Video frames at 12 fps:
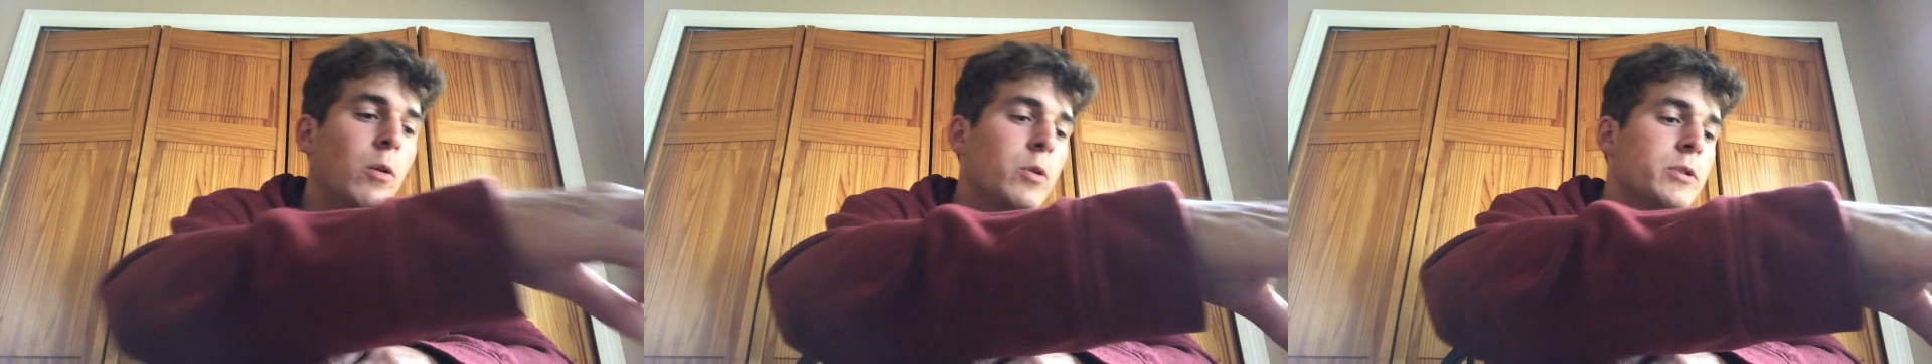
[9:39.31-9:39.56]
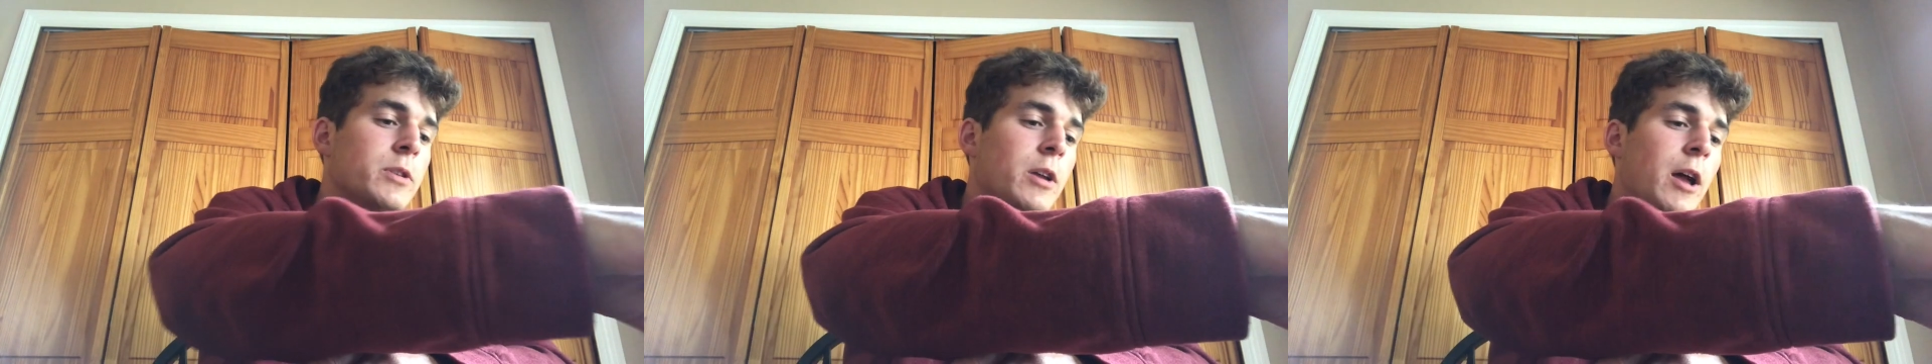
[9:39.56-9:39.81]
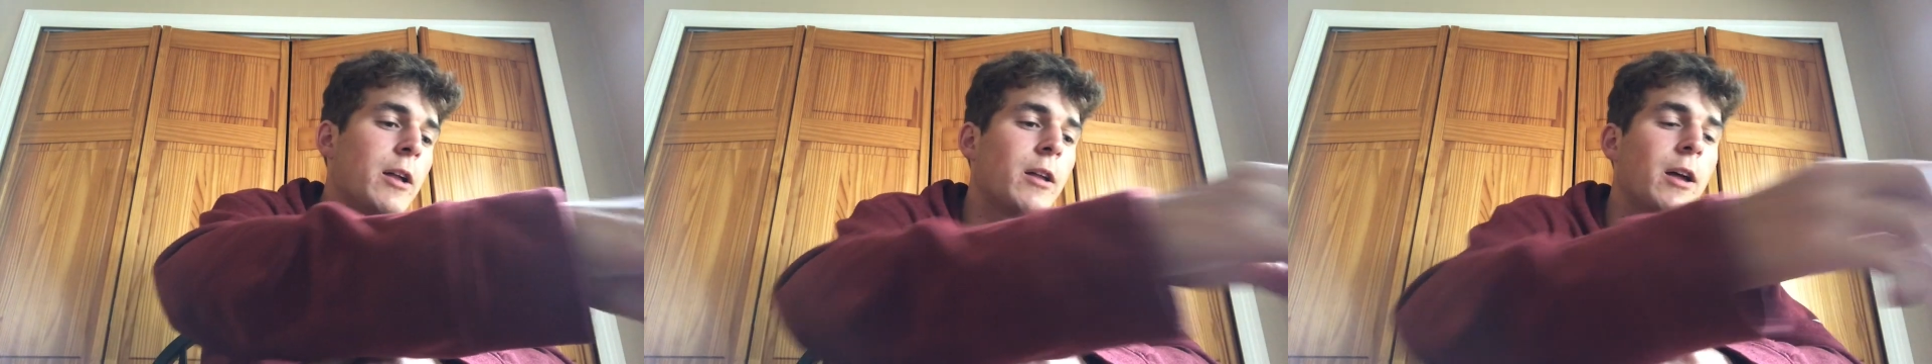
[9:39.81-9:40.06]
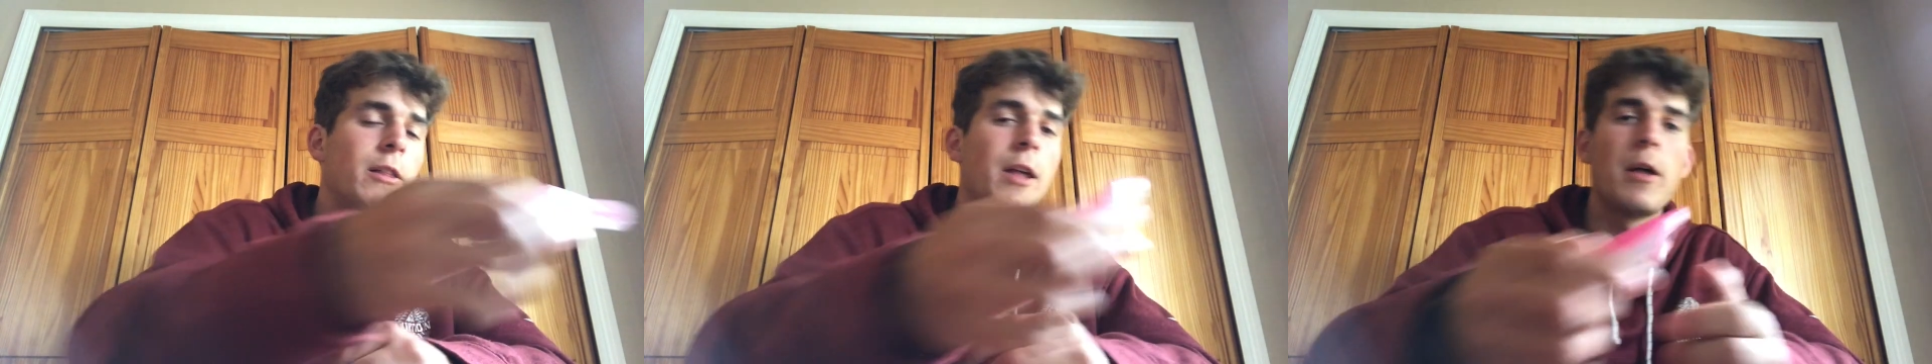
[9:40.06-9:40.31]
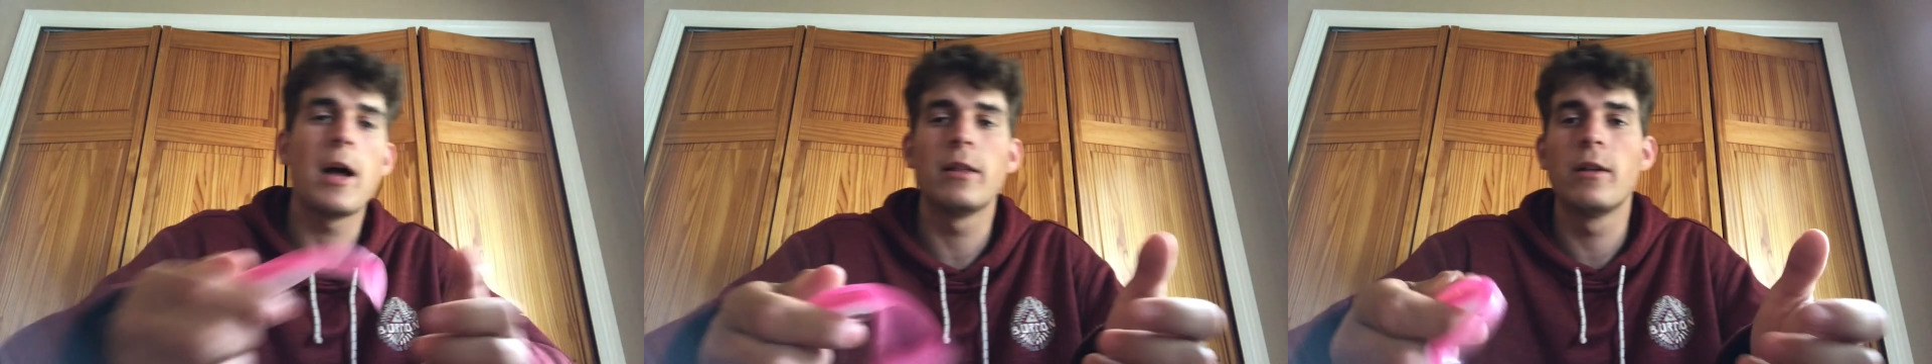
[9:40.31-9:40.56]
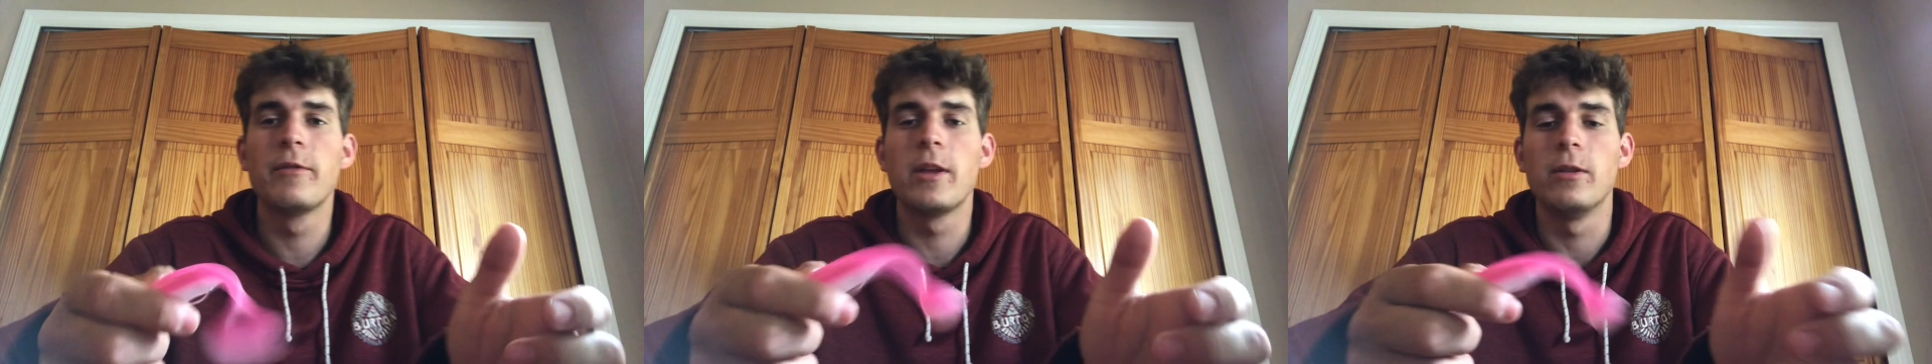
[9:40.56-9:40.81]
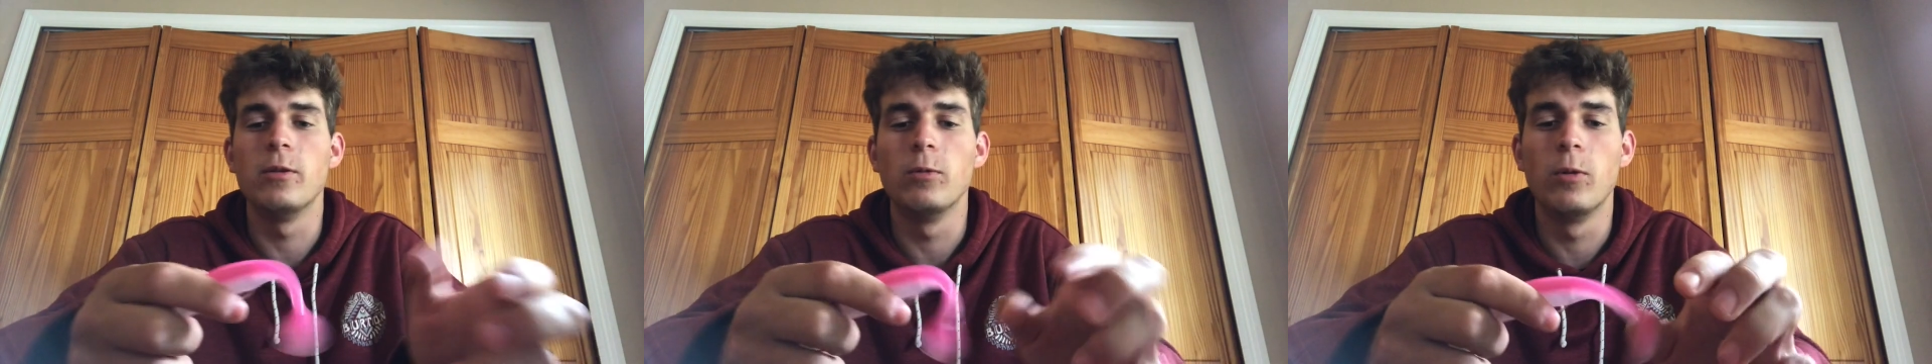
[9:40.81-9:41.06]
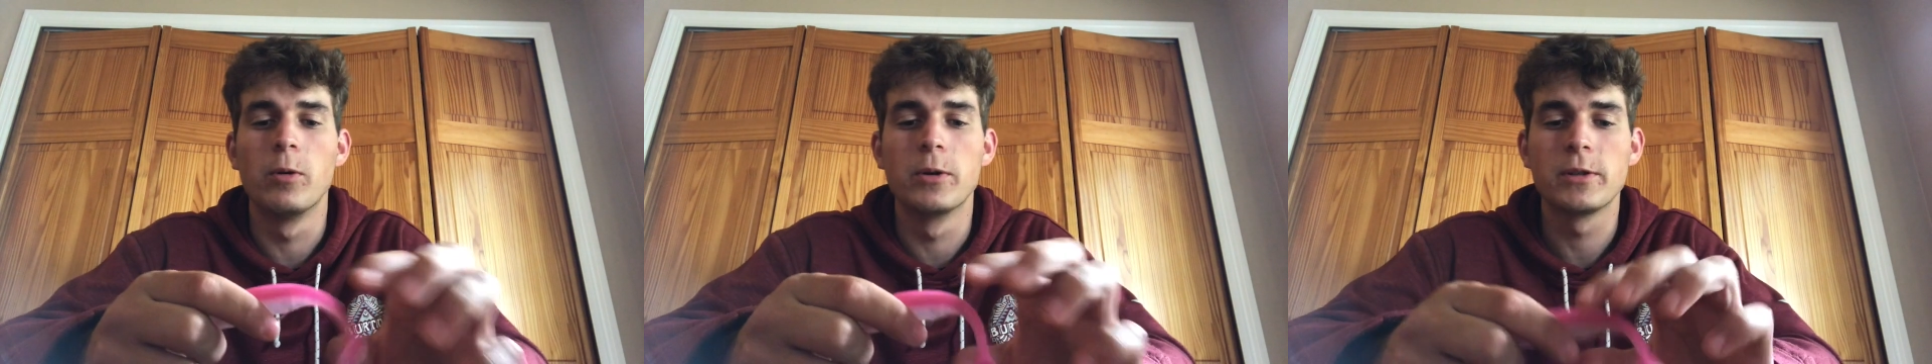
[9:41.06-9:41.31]
lures. I, I love getting new
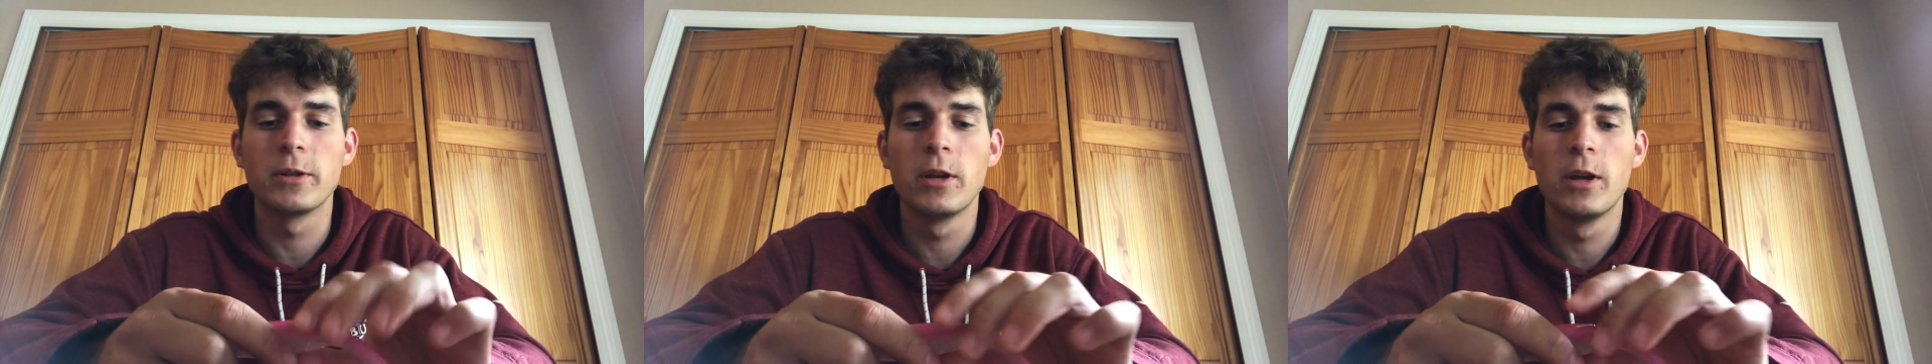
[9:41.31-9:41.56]
lures.